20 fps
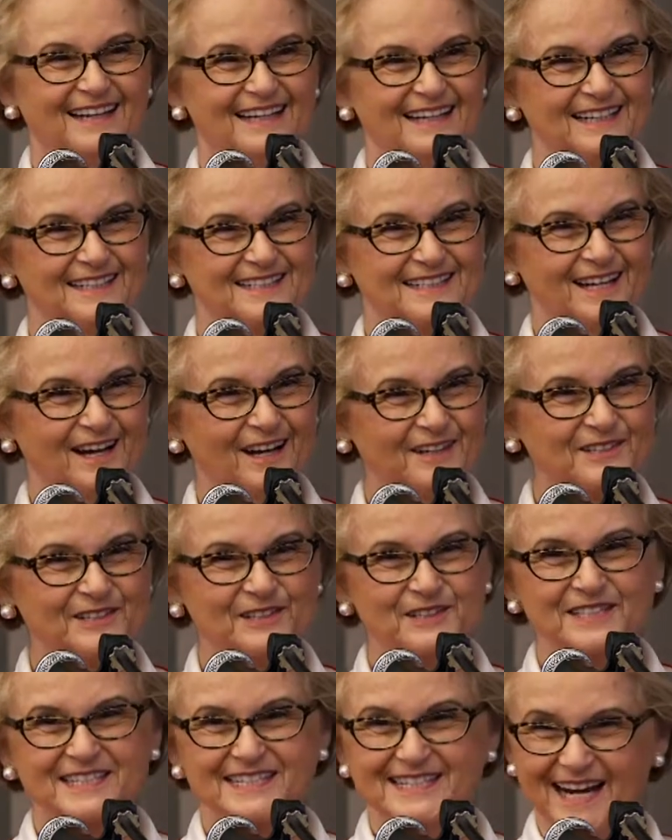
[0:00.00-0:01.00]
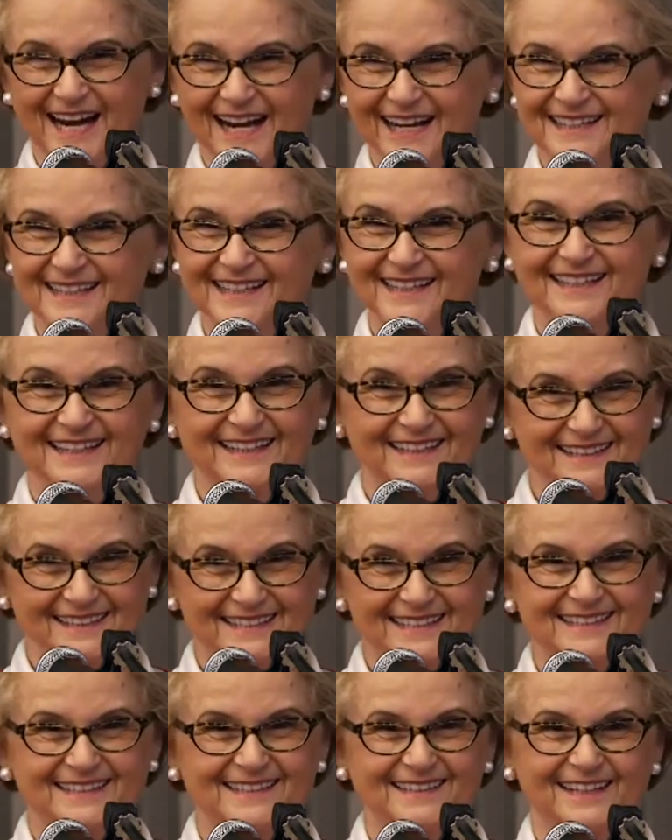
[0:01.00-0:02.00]
It's understanding
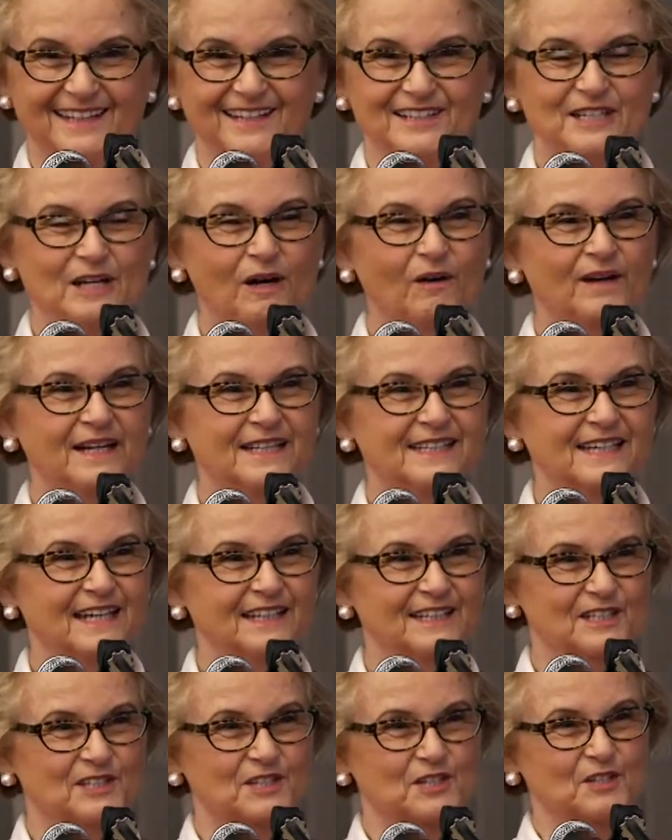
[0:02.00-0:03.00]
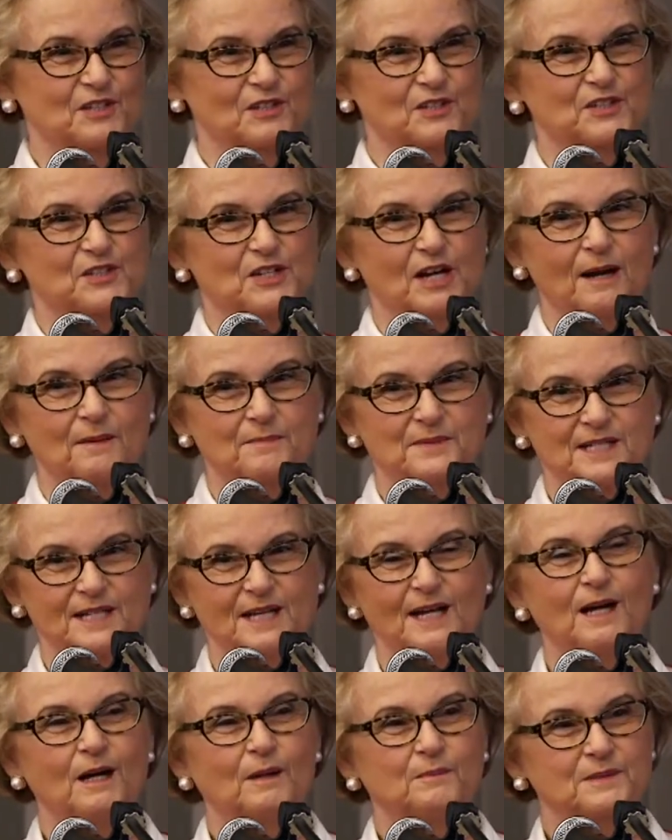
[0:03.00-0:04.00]
it and knowing that it's your job to
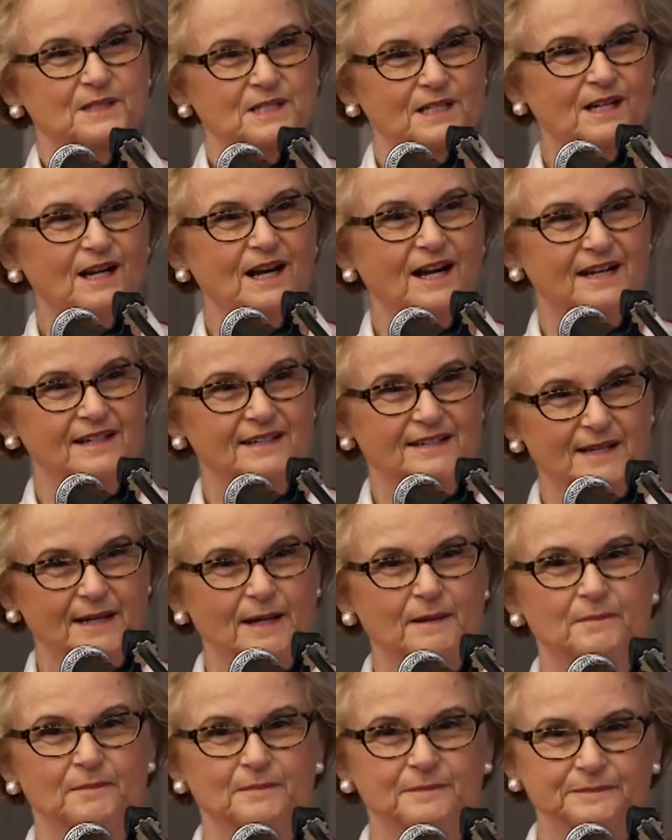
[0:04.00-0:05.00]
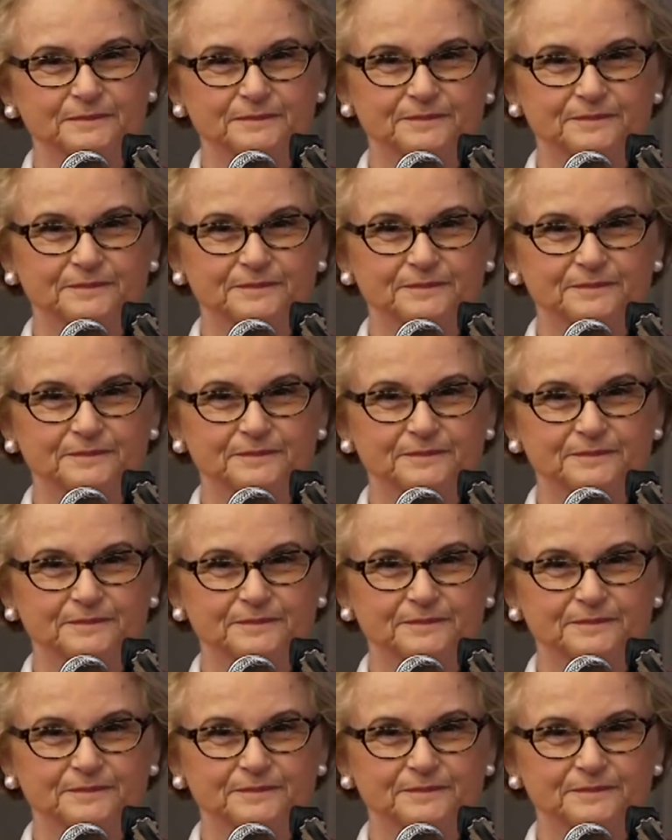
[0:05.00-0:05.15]
help to guide them.